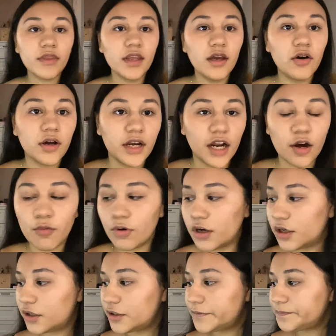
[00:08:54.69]
Okay, now we're
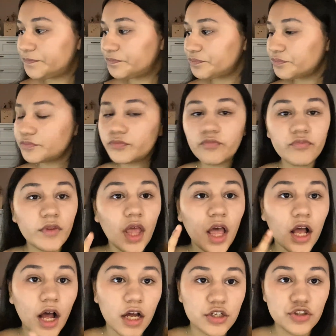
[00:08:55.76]
gonna
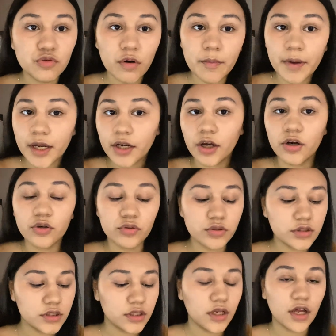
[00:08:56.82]
contour my
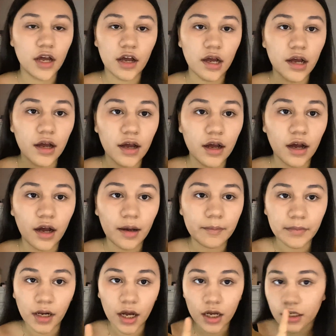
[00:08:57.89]
nose. I'm
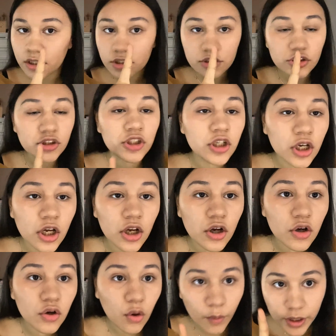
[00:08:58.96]
not
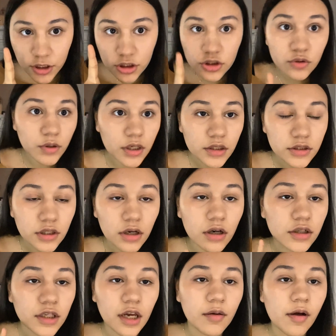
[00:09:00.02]
going to do it on
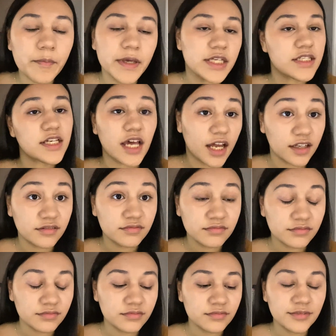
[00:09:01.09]
camera because again,
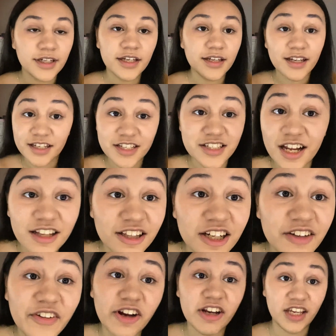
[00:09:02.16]
it does not look
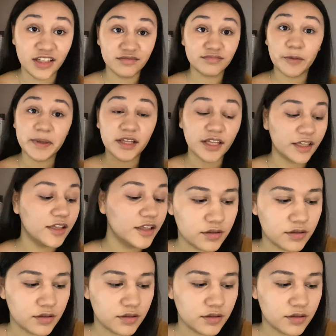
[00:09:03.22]
very appealing.